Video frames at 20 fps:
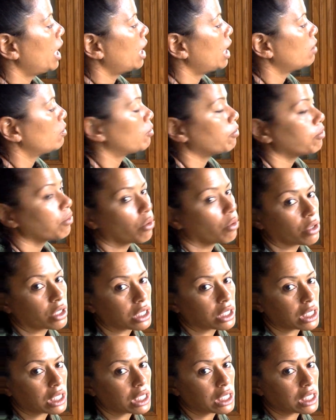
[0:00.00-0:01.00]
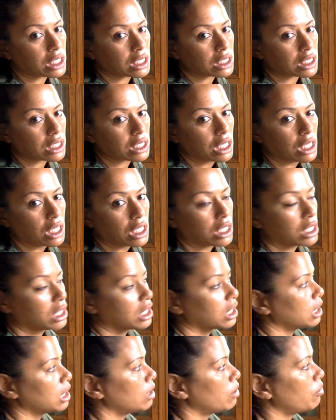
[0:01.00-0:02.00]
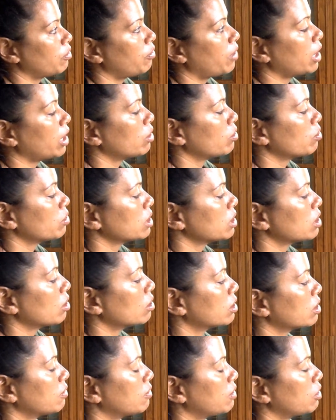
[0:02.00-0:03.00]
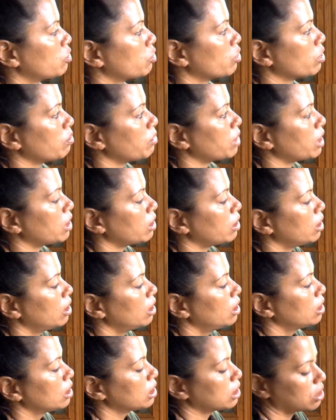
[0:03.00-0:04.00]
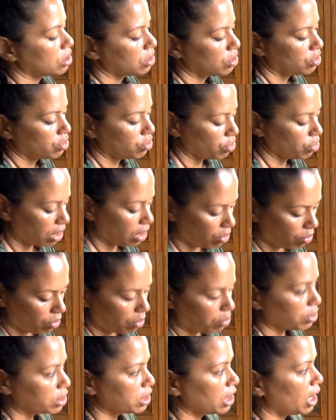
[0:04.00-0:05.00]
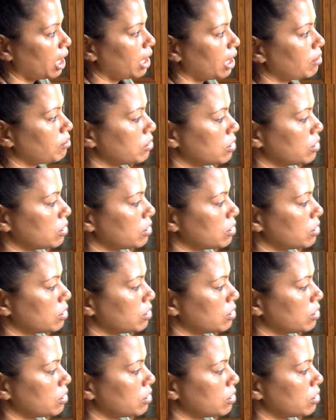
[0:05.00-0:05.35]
and fourth is the final result of the treatment. Let's do that one more time.